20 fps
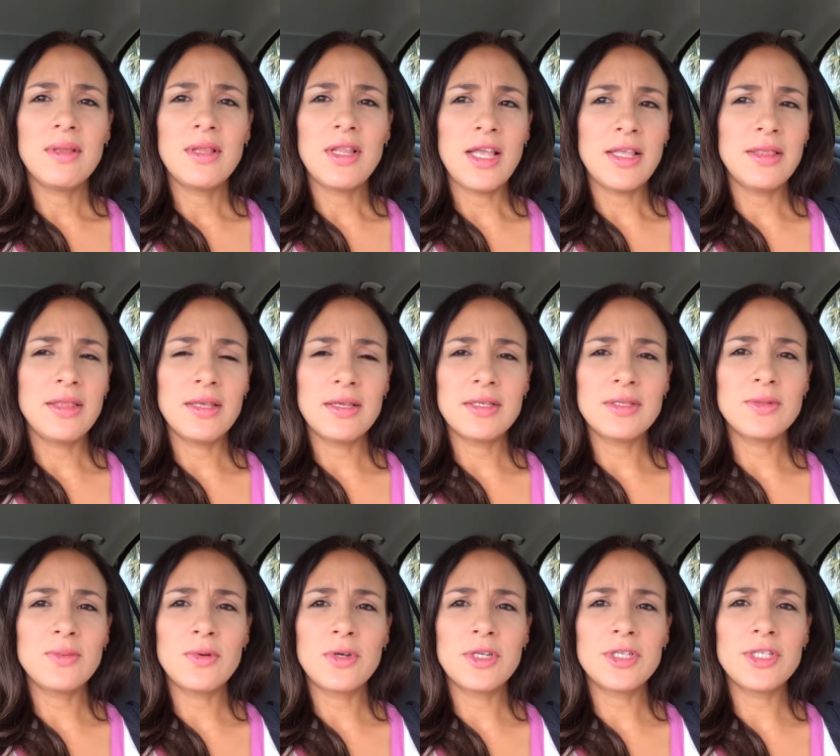like
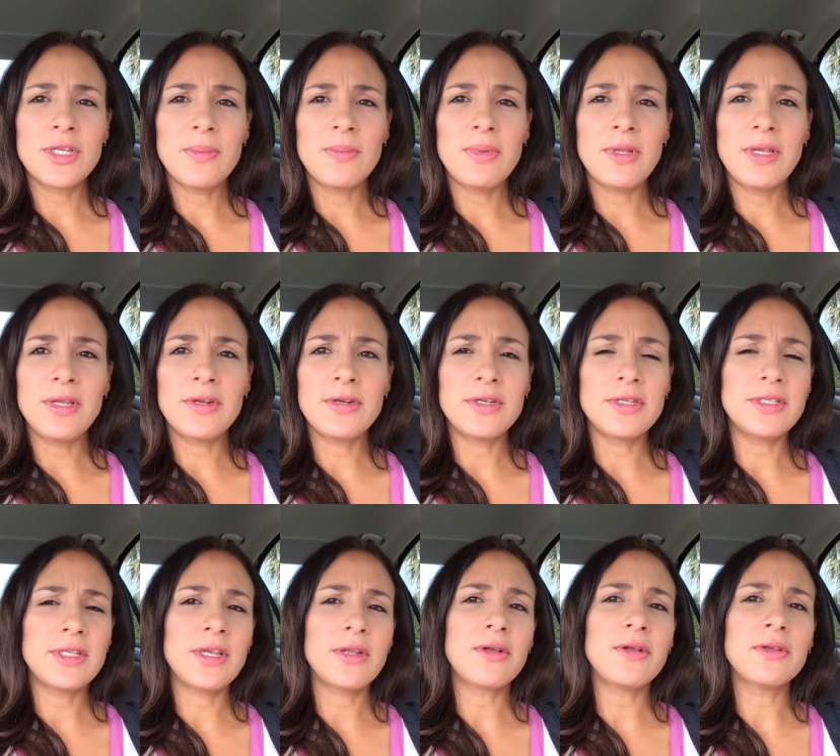this worship leader
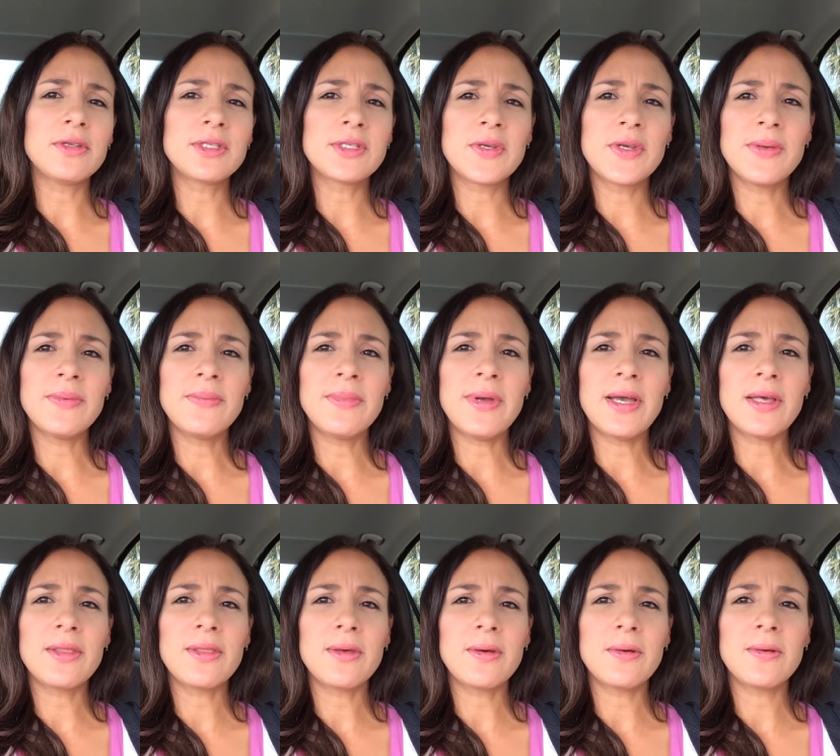said also in
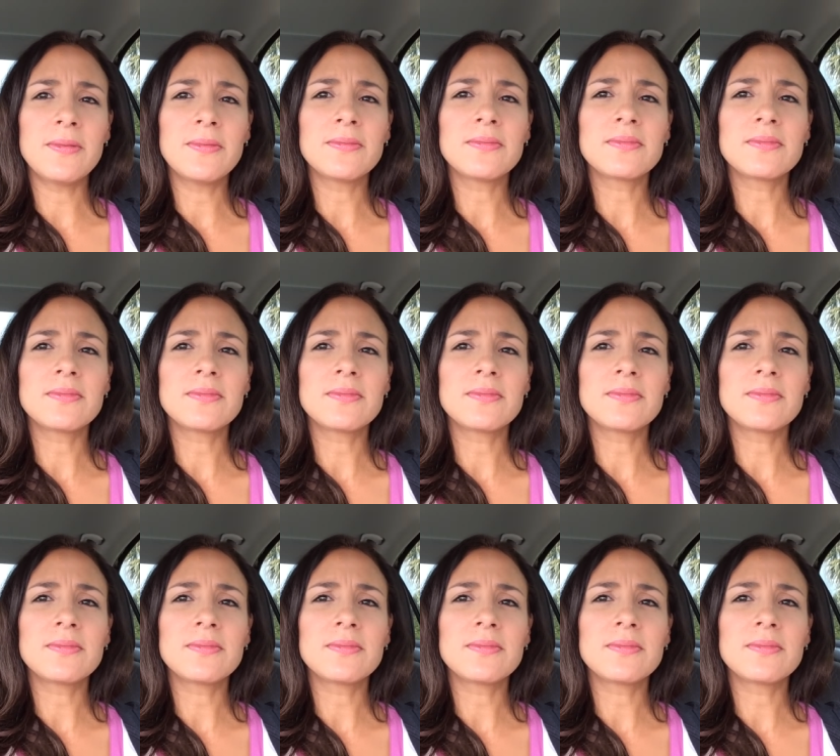Bethel,